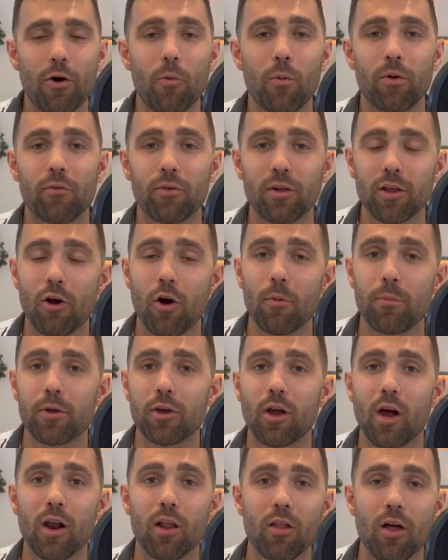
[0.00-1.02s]
We really hope you
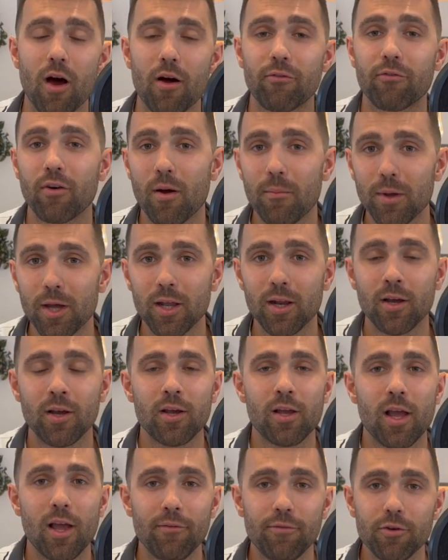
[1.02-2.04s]
got a lot from it.
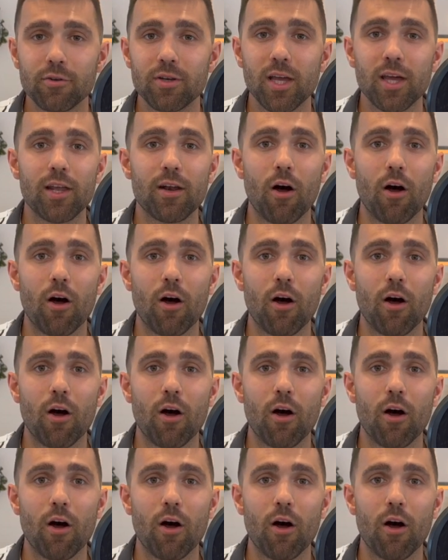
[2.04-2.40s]
If you did,